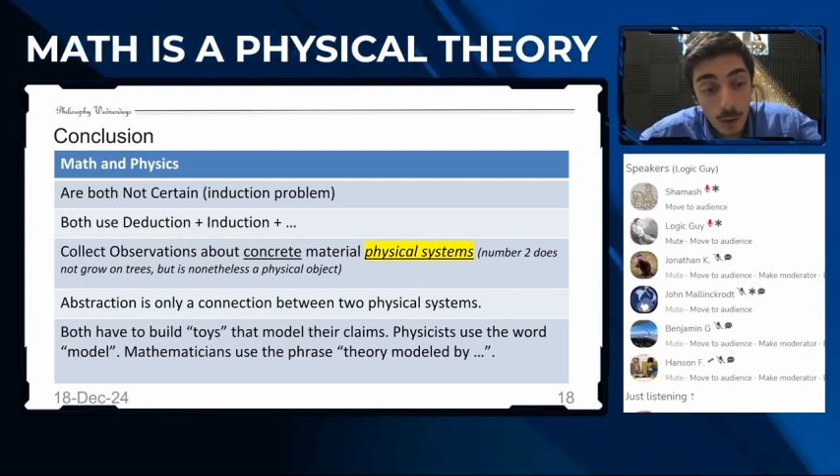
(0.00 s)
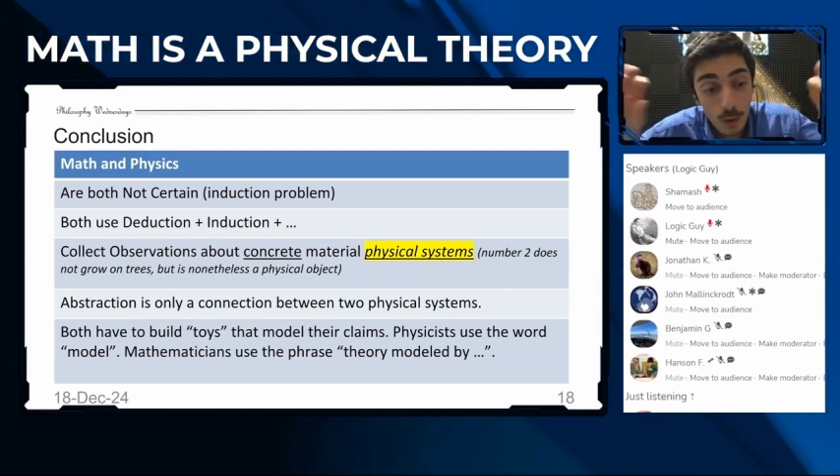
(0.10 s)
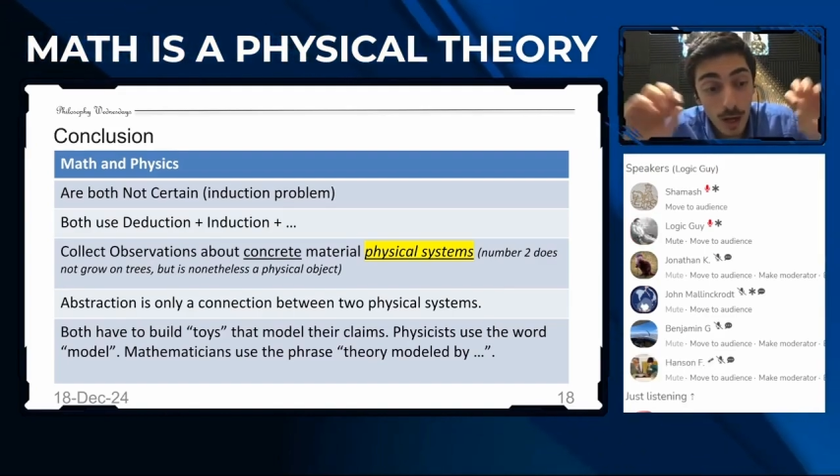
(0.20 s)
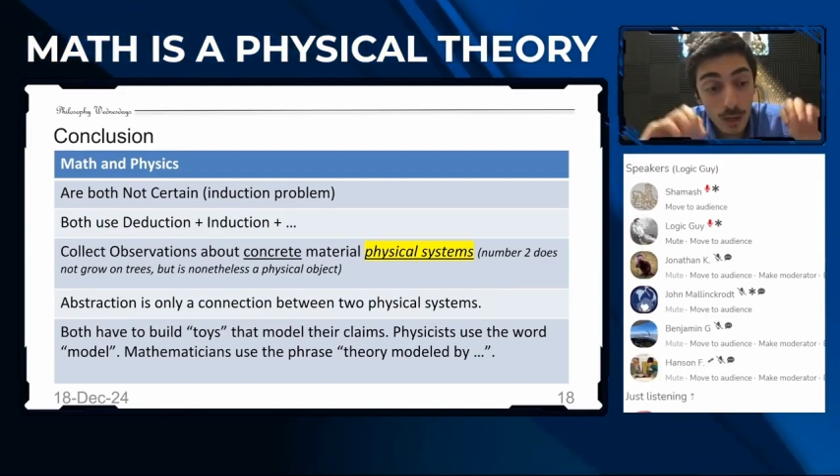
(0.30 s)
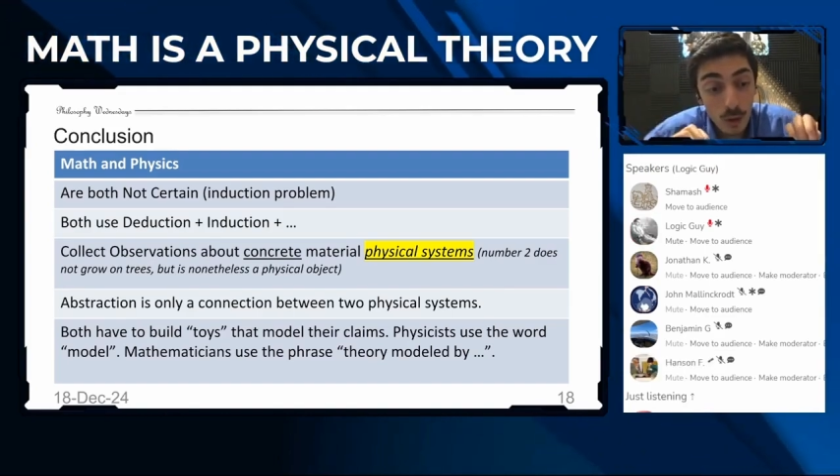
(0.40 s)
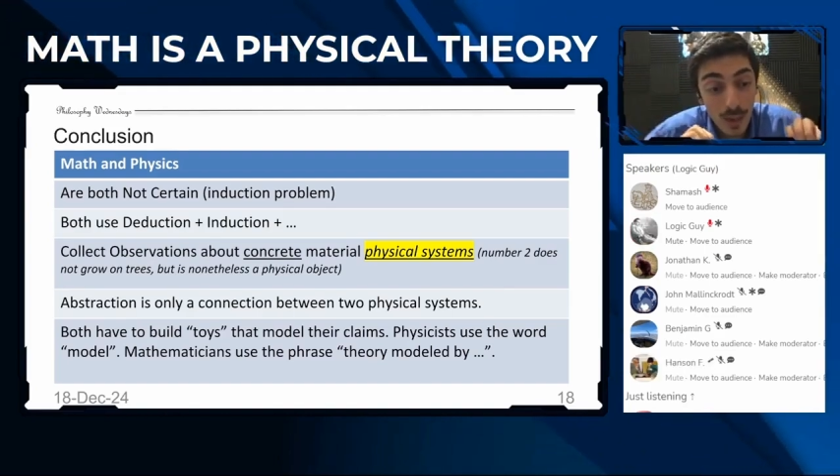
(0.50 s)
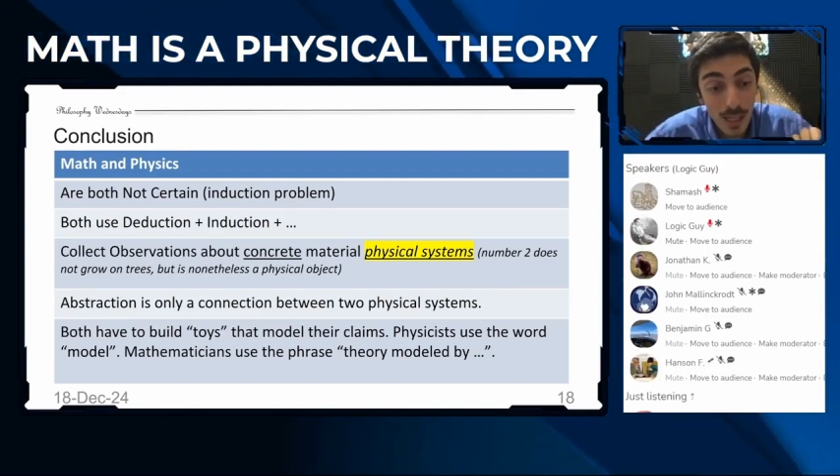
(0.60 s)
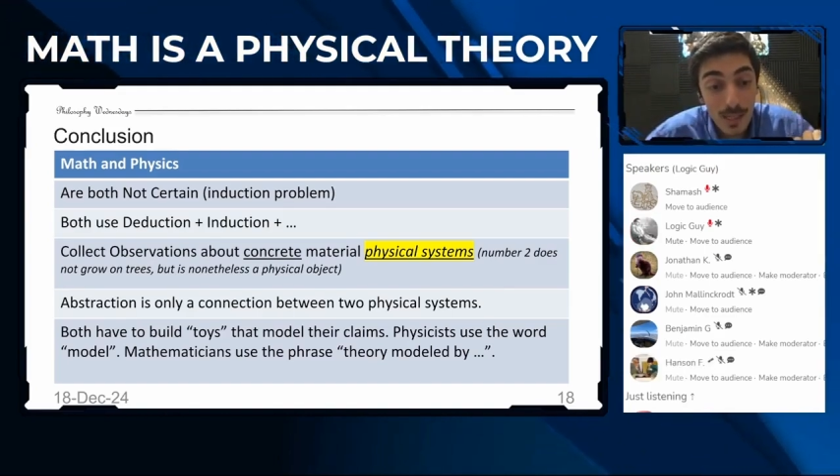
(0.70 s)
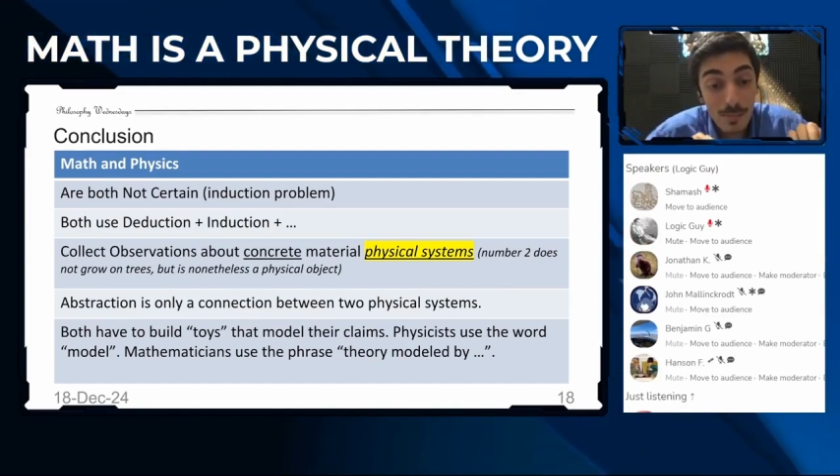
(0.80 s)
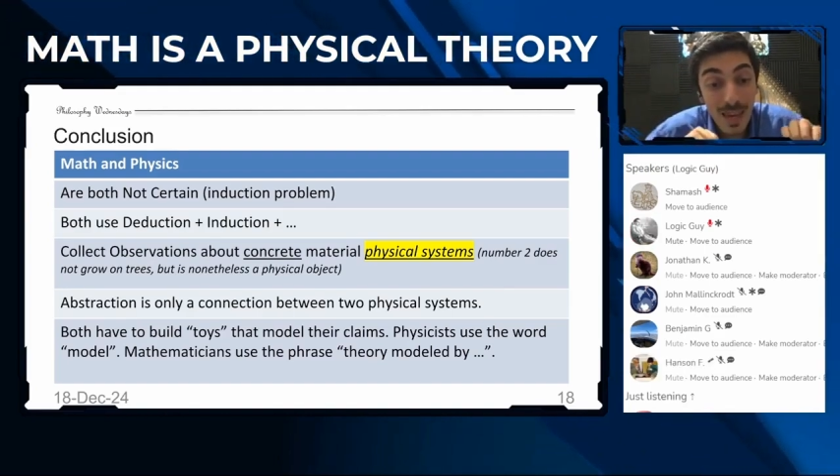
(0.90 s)
what you are
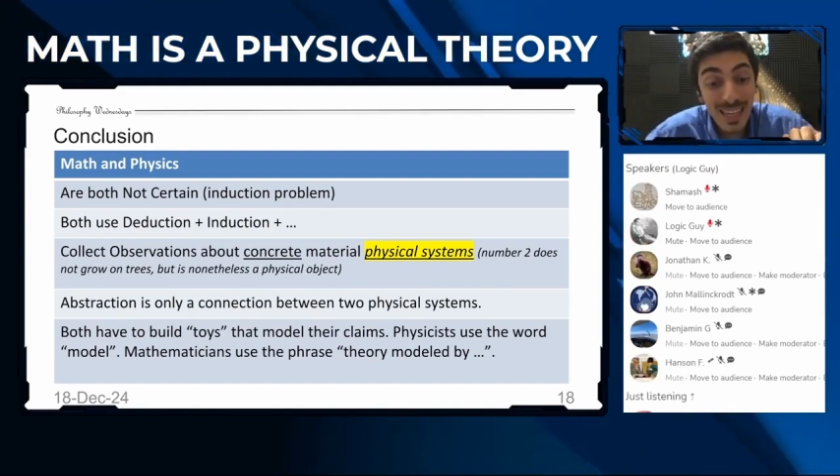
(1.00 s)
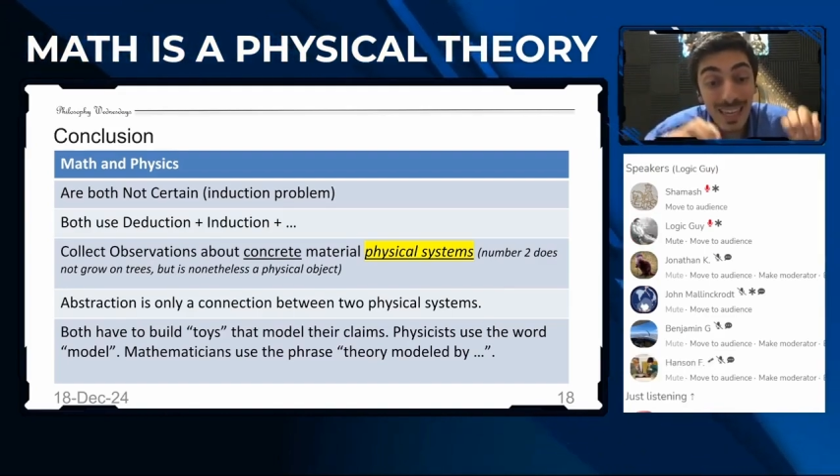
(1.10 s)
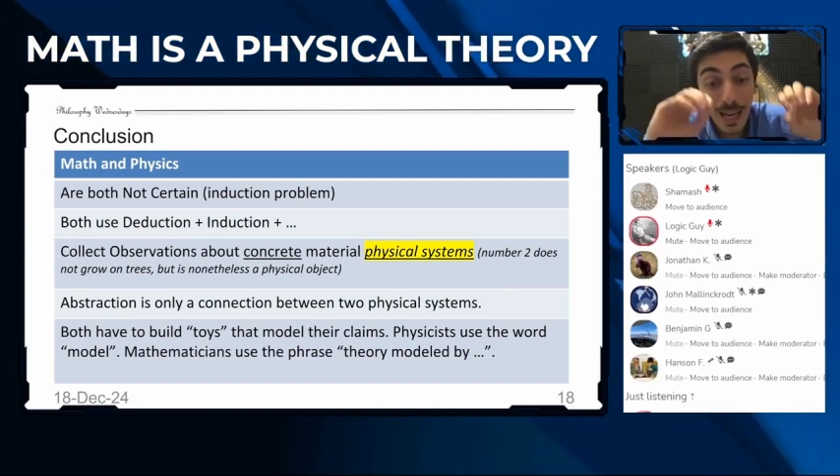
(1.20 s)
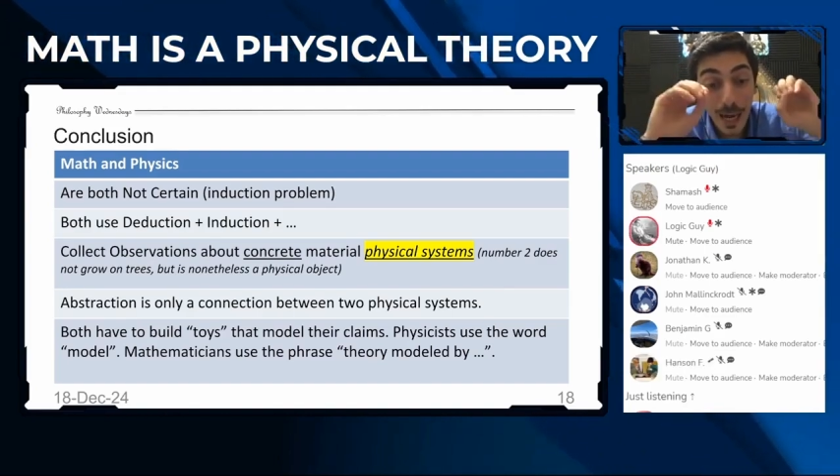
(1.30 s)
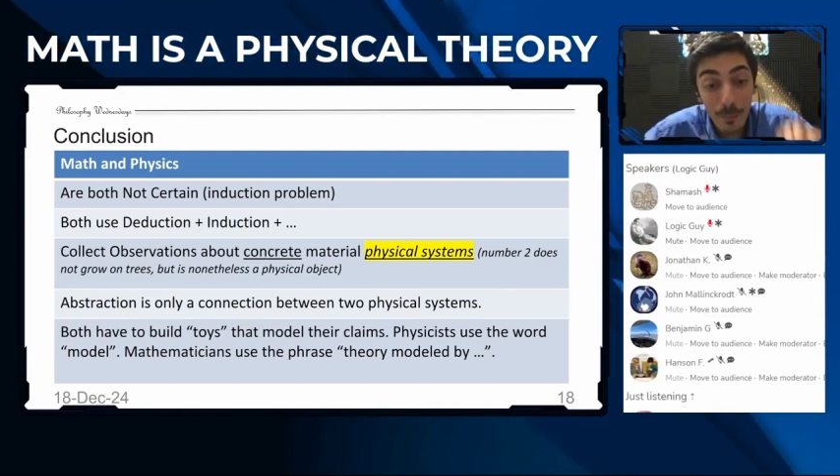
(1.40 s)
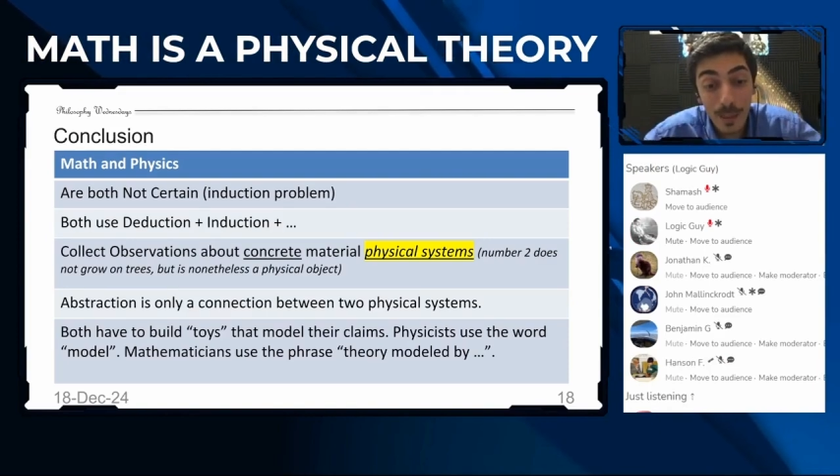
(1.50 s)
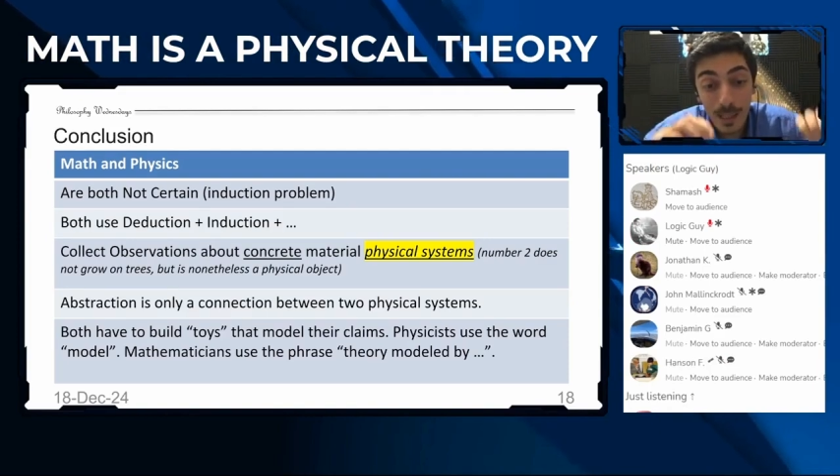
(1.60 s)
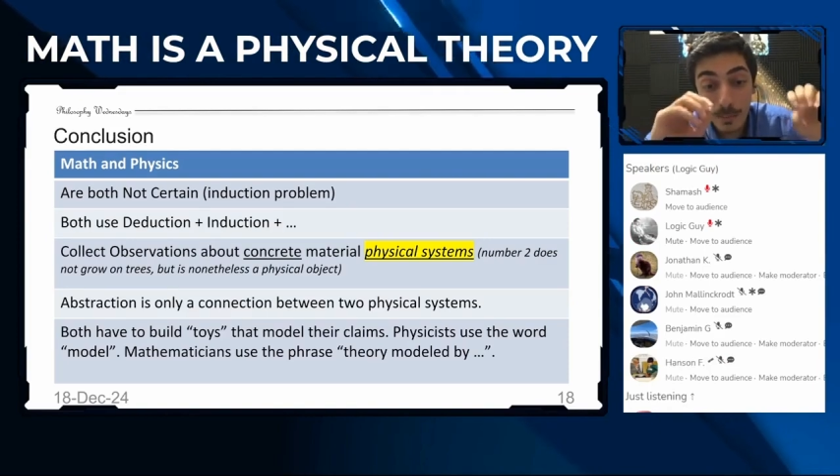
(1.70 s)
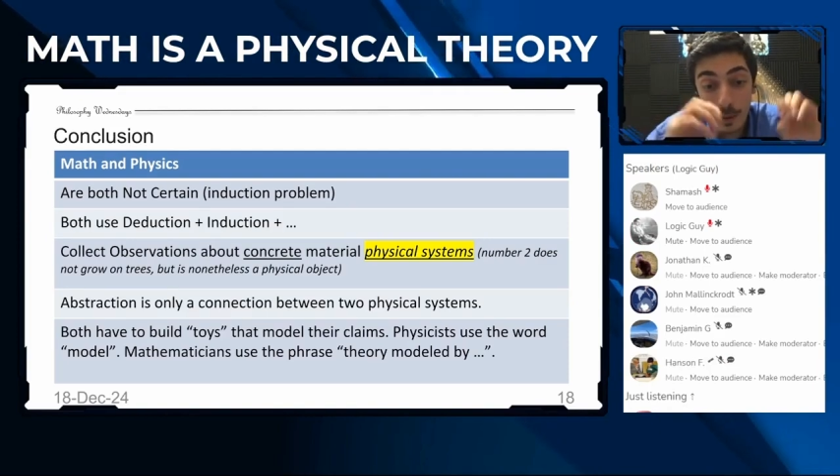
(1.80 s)
doing is making